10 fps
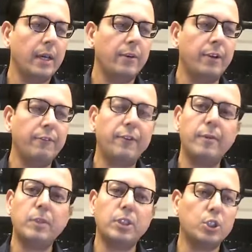
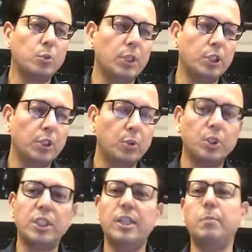Reframe the situation to
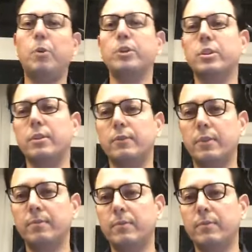see the positives.